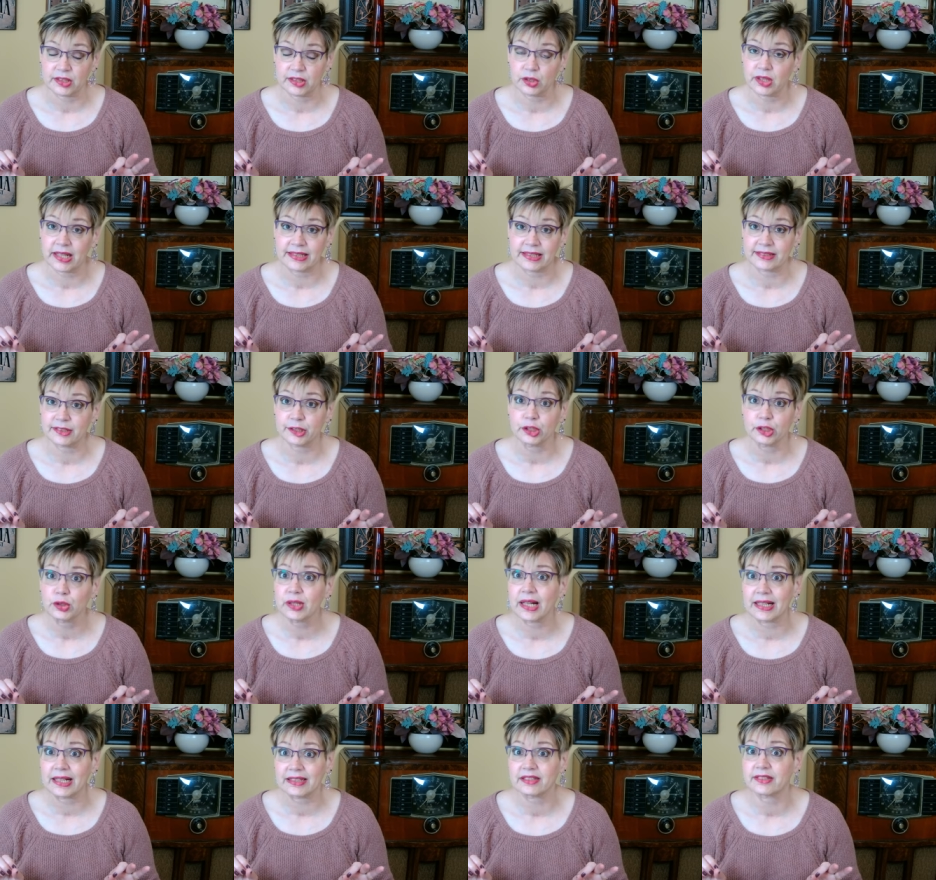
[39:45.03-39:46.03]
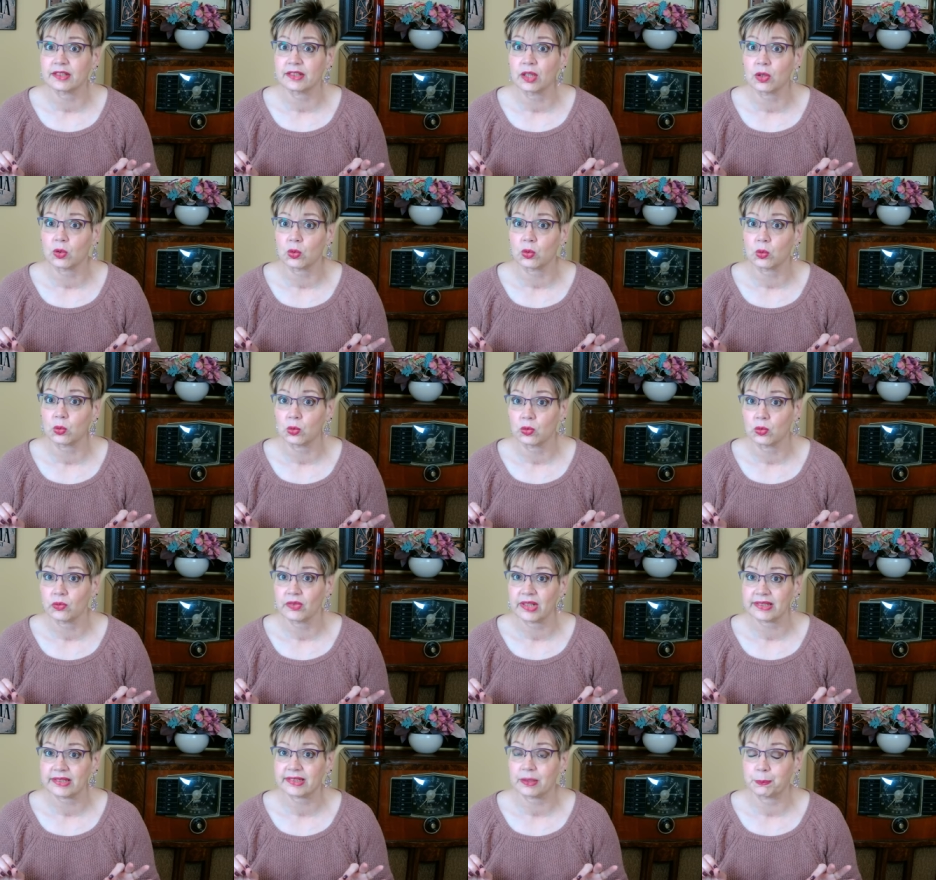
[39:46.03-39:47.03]
You guys, you guys know
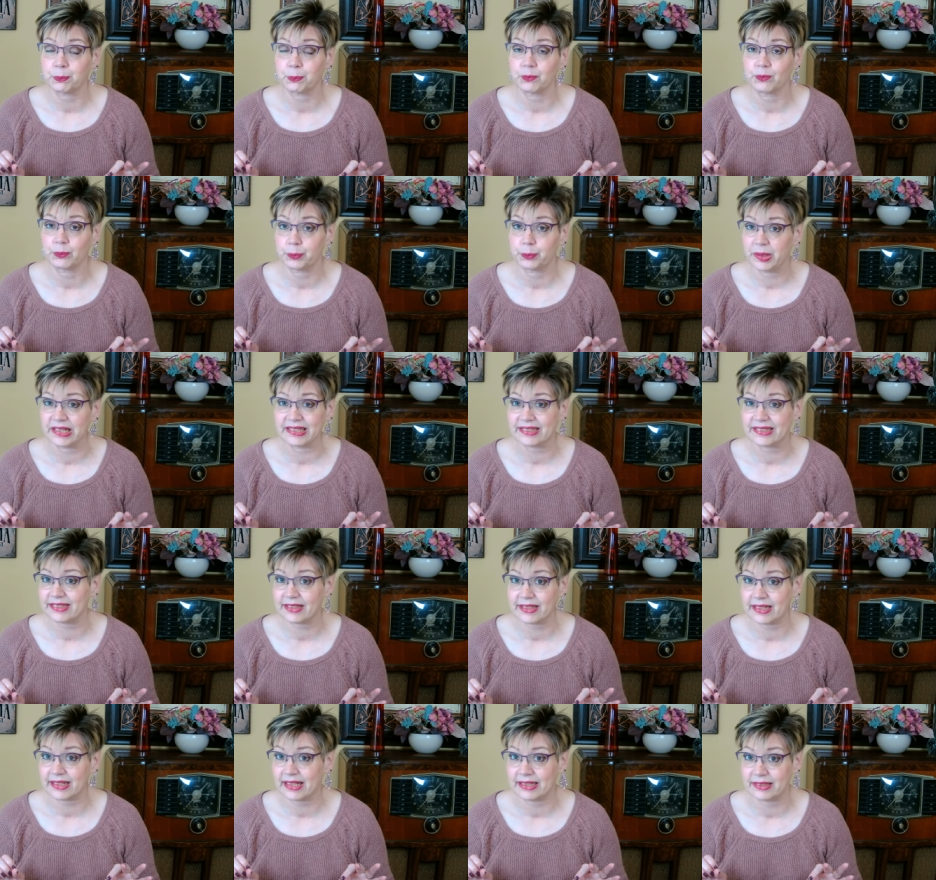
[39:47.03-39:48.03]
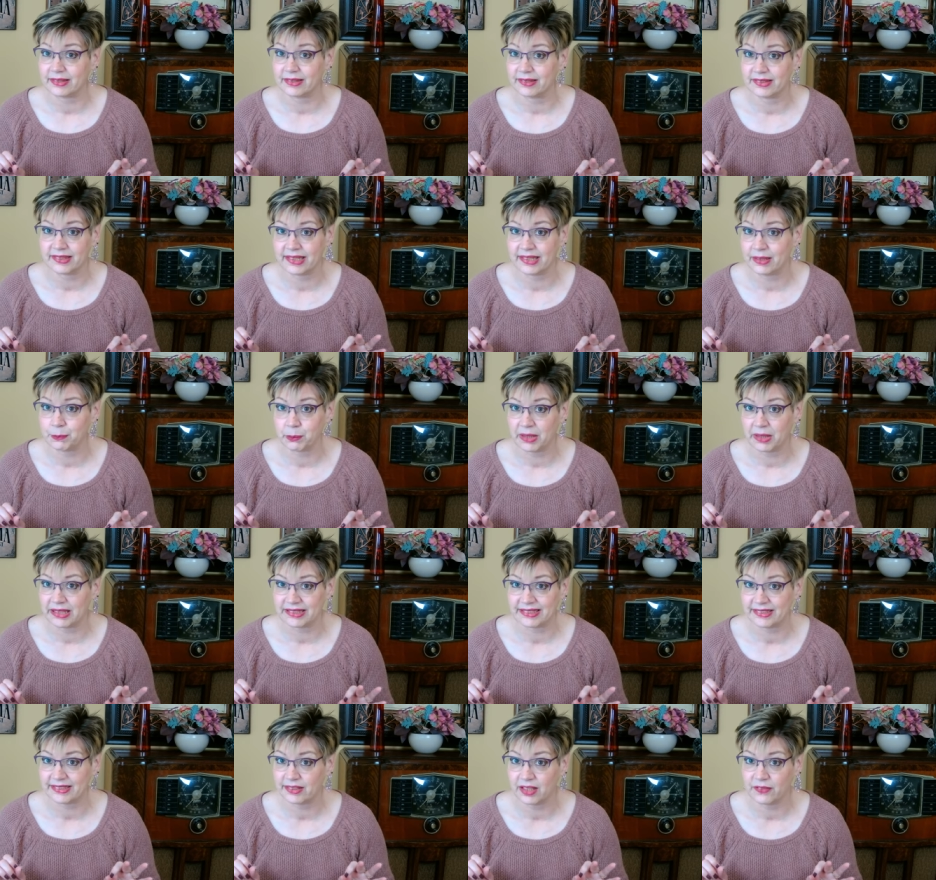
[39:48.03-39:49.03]
that the pace that I knit my
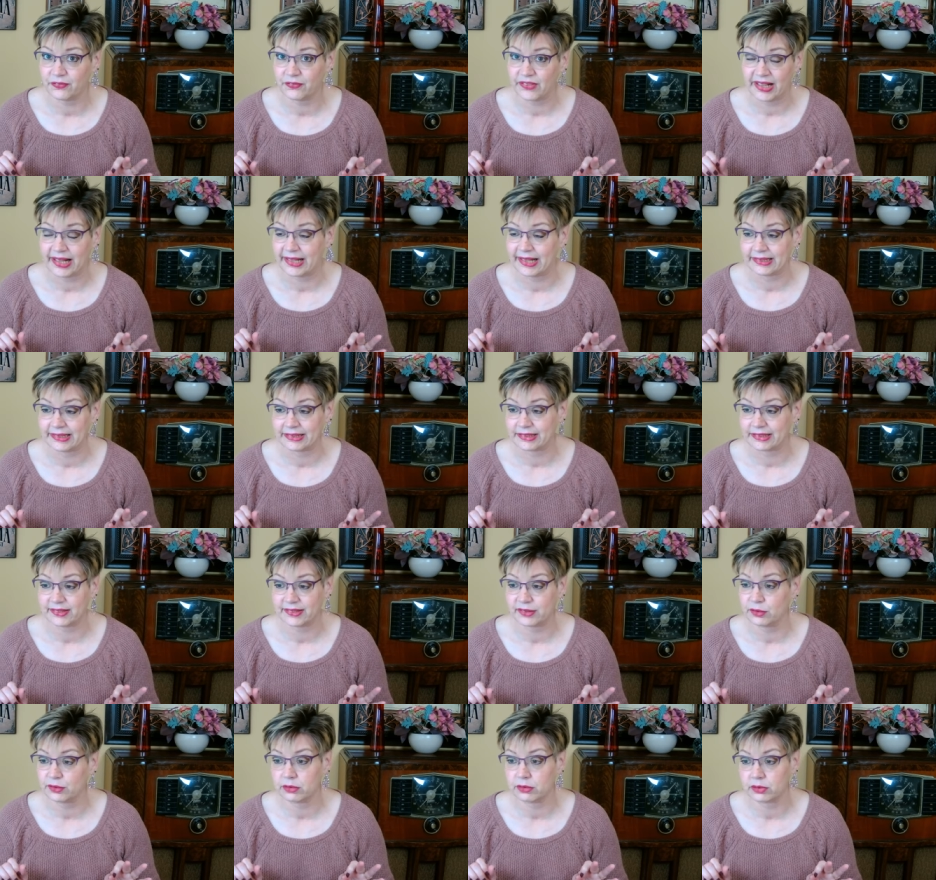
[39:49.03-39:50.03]
stuff at is